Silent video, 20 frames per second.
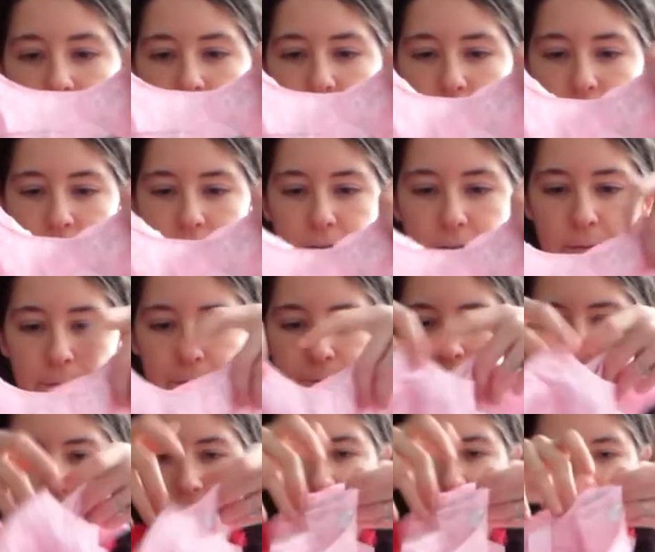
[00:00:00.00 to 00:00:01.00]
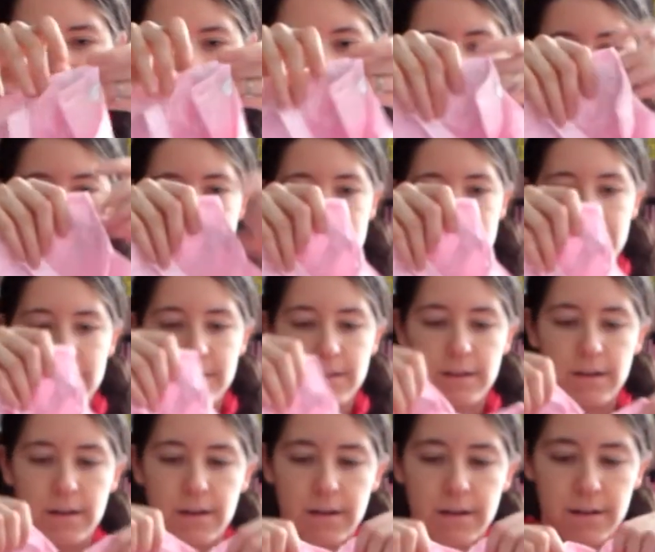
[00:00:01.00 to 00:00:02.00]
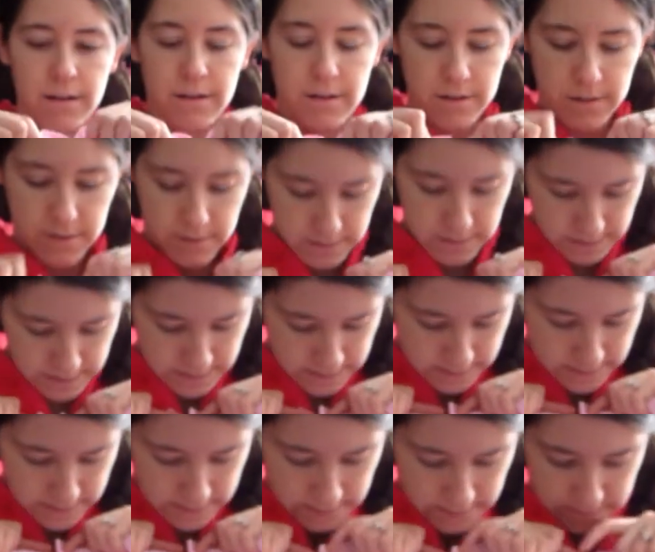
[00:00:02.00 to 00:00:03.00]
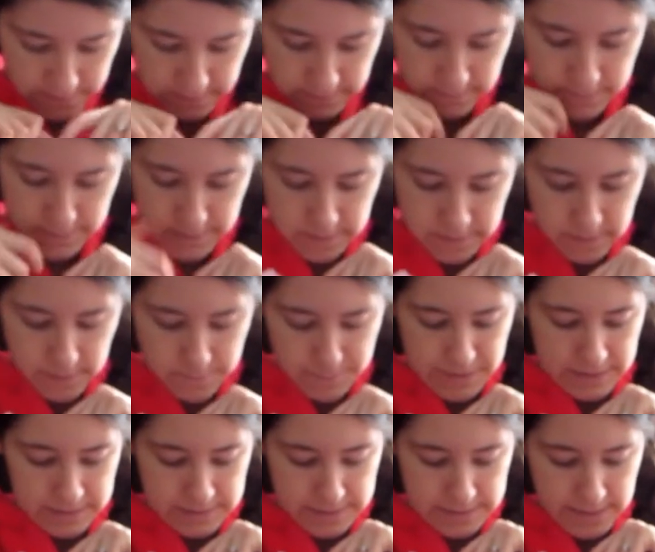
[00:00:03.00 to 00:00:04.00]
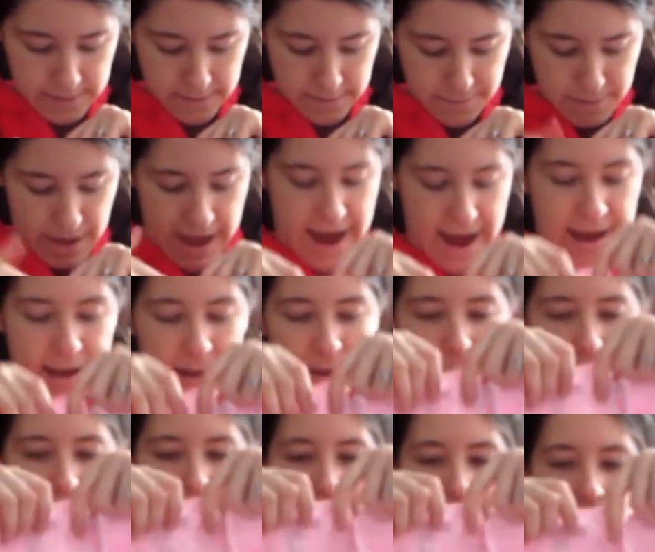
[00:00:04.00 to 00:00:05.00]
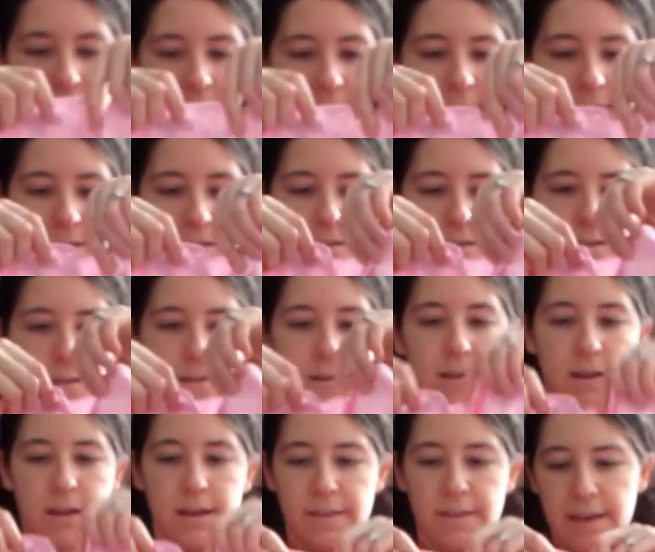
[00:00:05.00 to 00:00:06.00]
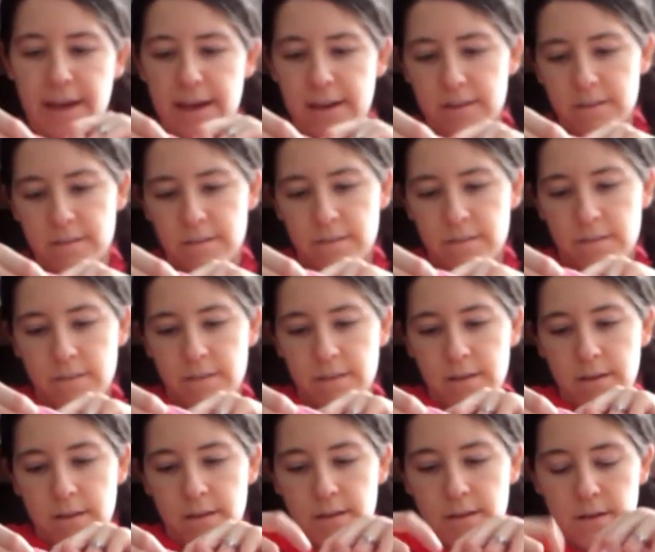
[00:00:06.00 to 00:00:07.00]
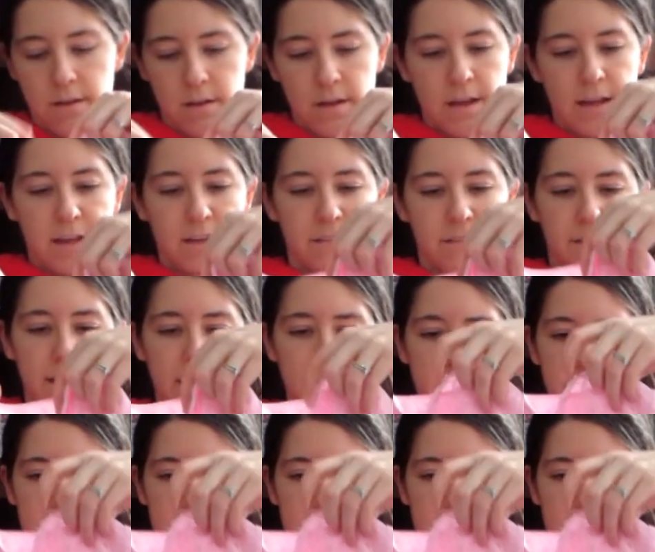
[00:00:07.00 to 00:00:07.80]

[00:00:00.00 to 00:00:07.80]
um, has a little cute little belt on the back. And that is, it says